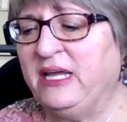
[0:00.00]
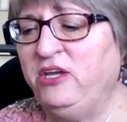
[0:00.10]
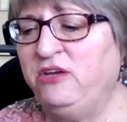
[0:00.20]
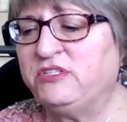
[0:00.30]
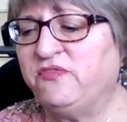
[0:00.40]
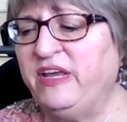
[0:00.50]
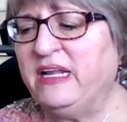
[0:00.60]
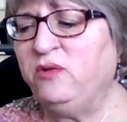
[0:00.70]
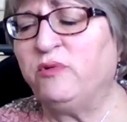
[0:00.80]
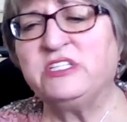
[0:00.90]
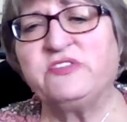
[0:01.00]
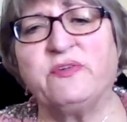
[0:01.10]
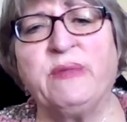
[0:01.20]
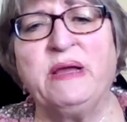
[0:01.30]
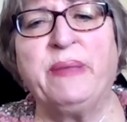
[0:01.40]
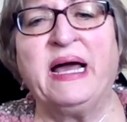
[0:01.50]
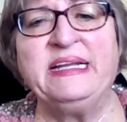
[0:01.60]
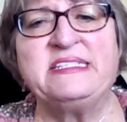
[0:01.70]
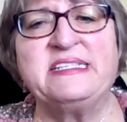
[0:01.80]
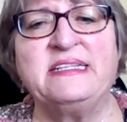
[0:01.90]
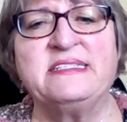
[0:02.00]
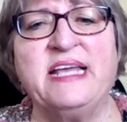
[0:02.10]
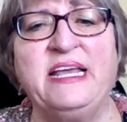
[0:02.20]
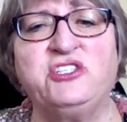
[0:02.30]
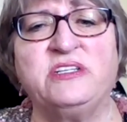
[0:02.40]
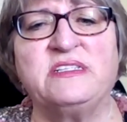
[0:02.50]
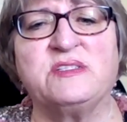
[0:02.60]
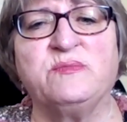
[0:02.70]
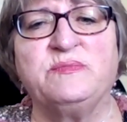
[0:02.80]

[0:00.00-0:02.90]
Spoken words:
use feeling words for my body sensations?